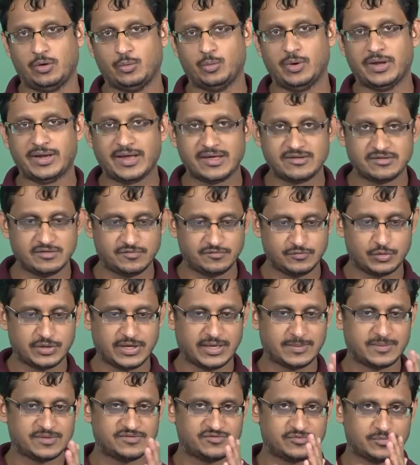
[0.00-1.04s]
Whereas if you
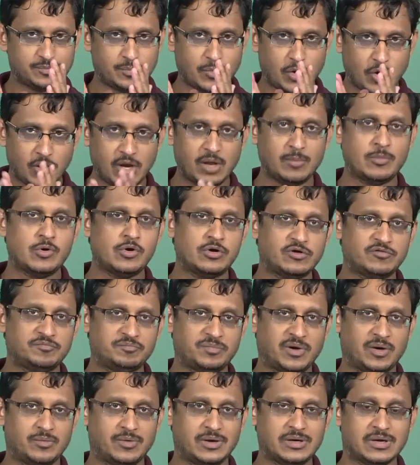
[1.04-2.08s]
take the small amount of
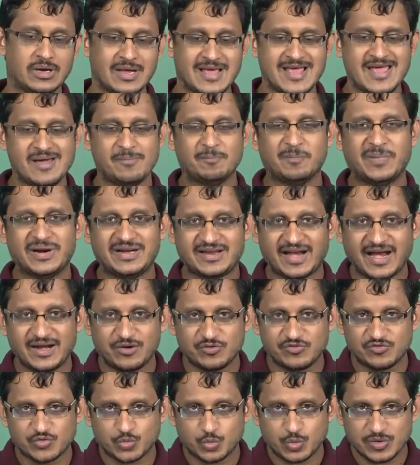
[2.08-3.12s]
power but try
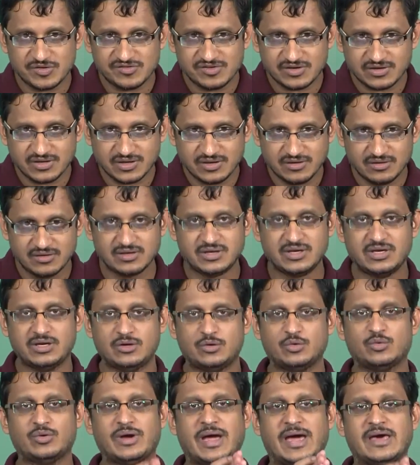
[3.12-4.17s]
to squeeze it in
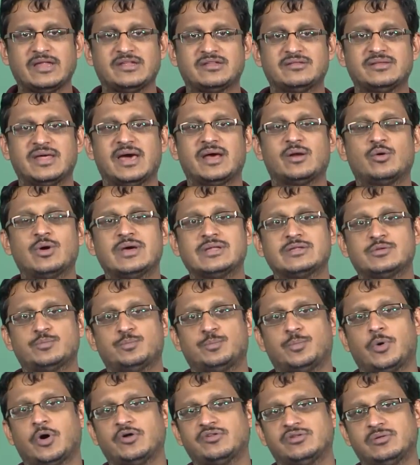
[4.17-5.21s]
into as narrow as
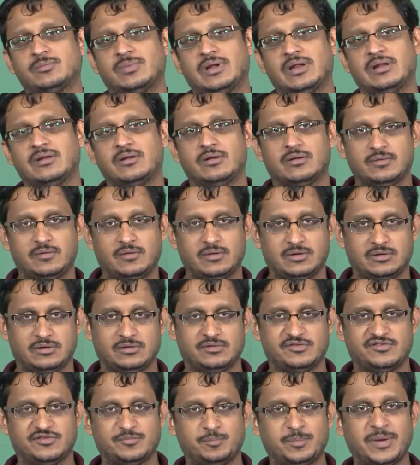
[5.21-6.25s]
possible the
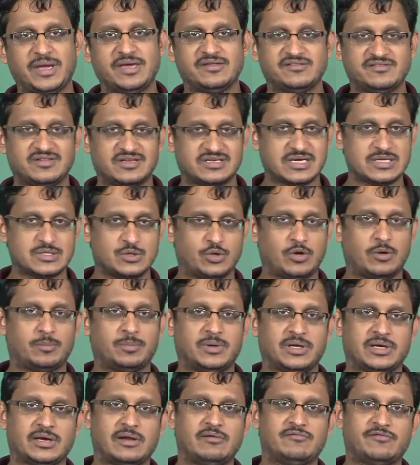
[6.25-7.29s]
space such as an
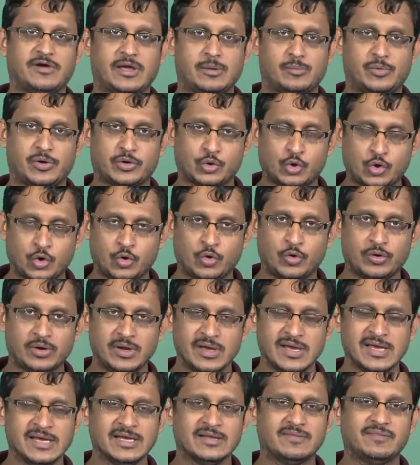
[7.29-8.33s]
optical fiber core
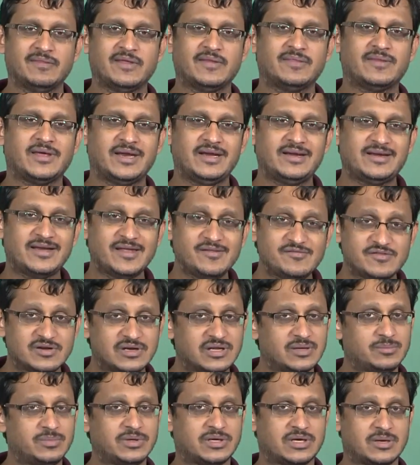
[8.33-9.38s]
then the
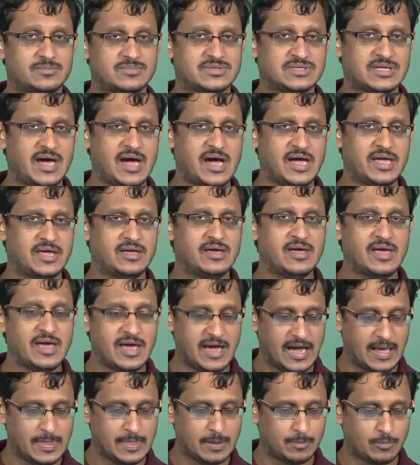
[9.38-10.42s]
intensity becomes high
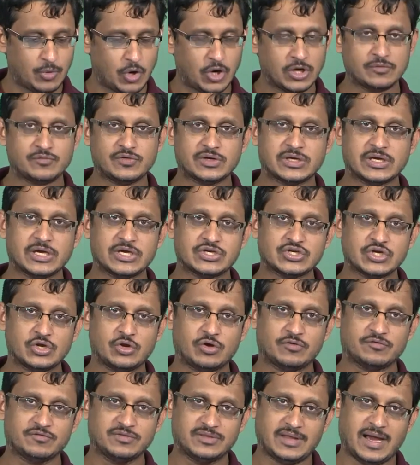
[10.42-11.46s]
and the modification
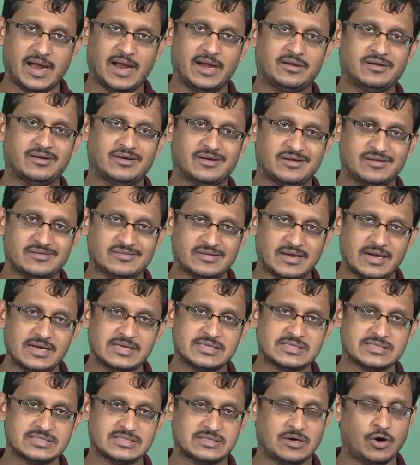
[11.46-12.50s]
of that results
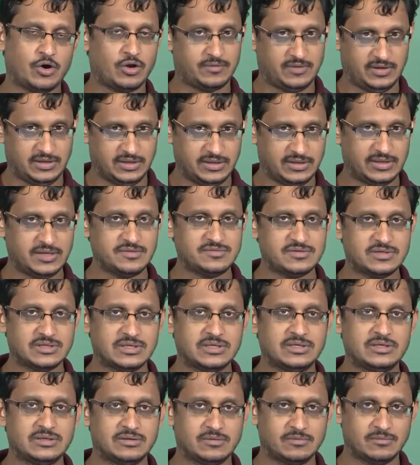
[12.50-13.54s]
or the
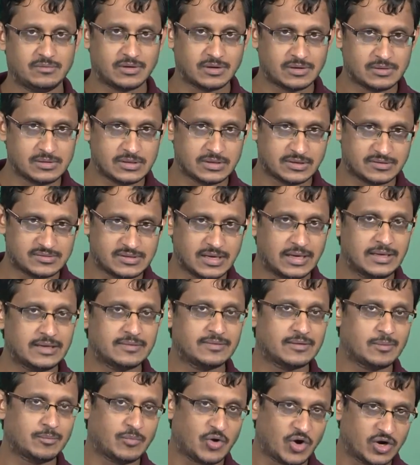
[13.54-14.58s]
intensity will result in
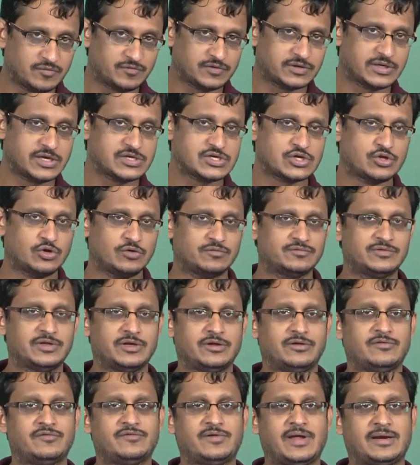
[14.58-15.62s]
the modification of the
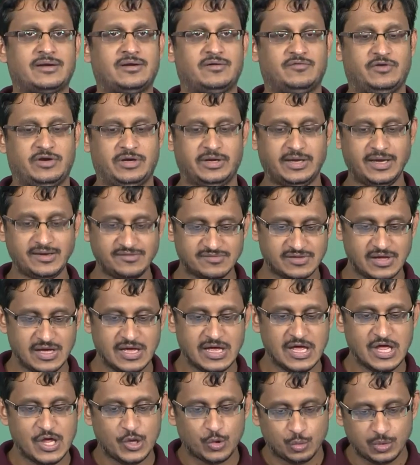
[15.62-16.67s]
refractive index
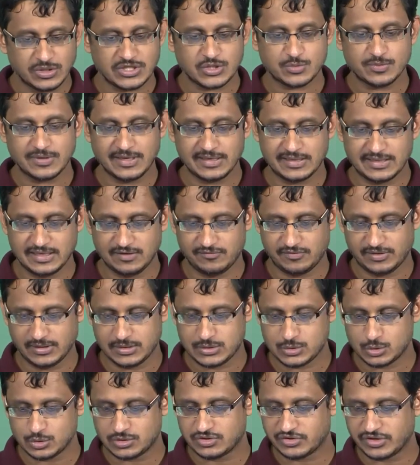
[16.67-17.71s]
which will give rise
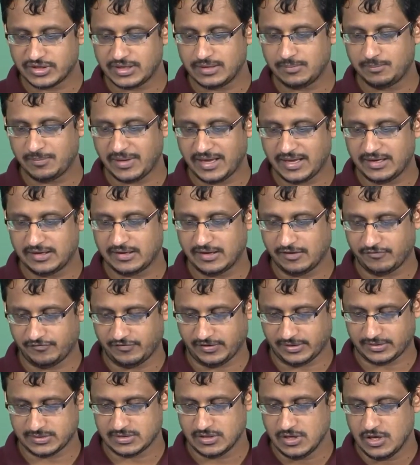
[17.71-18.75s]
to three main
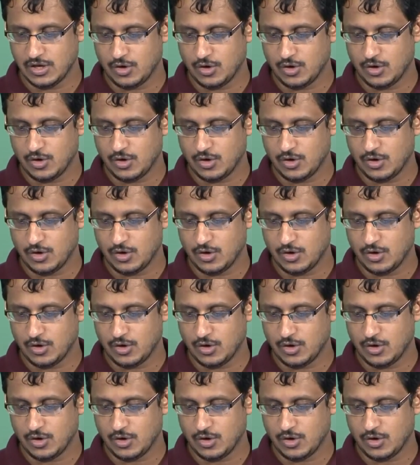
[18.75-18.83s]
effects.